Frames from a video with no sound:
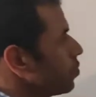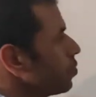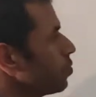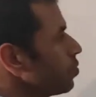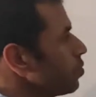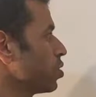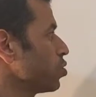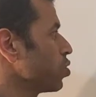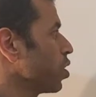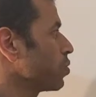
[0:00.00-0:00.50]

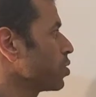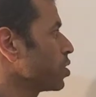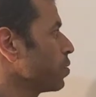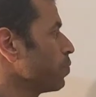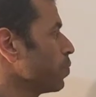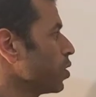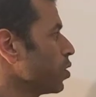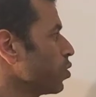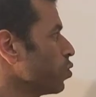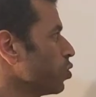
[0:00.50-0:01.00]
So I'm
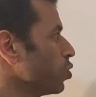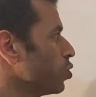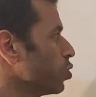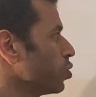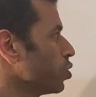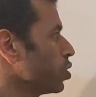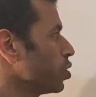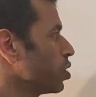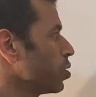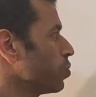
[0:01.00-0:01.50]
simply going to
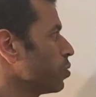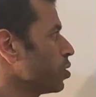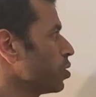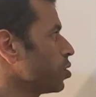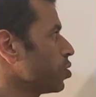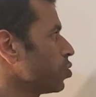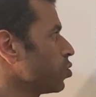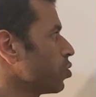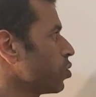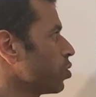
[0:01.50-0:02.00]
distribute
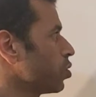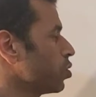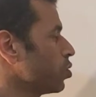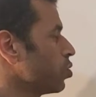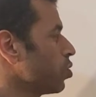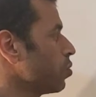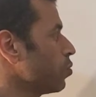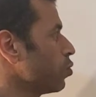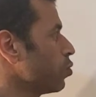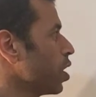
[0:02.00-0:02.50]
this
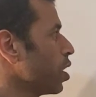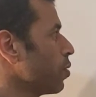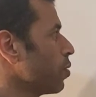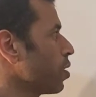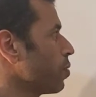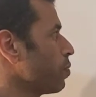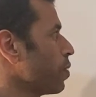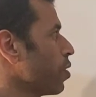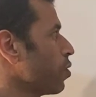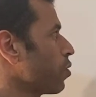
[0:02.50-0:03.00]
term. We have the
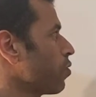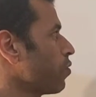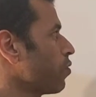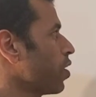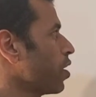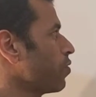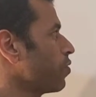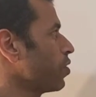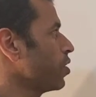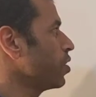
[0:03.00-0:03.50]
power of
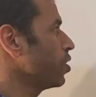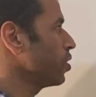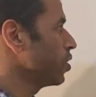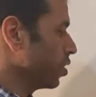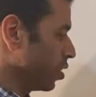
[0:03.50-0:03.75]
5 here.